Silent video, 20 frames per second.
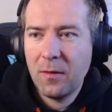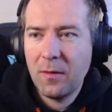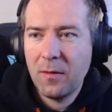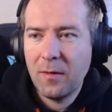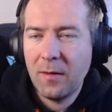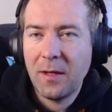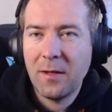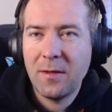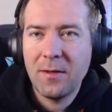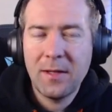
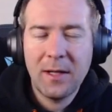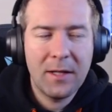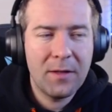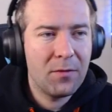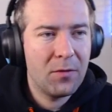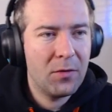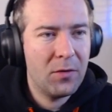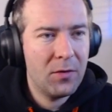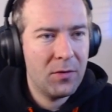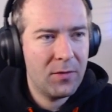day 6
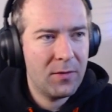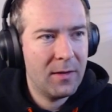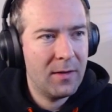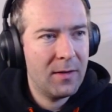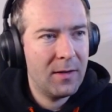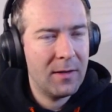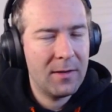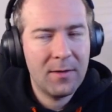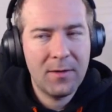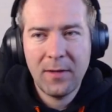first
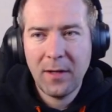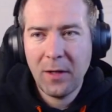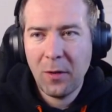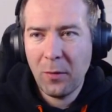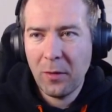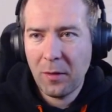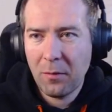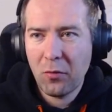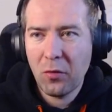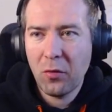and let's stick
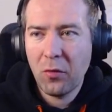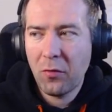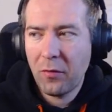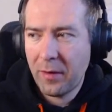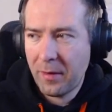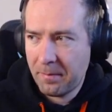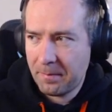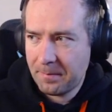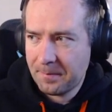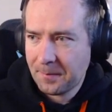with the
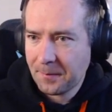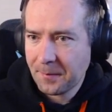program.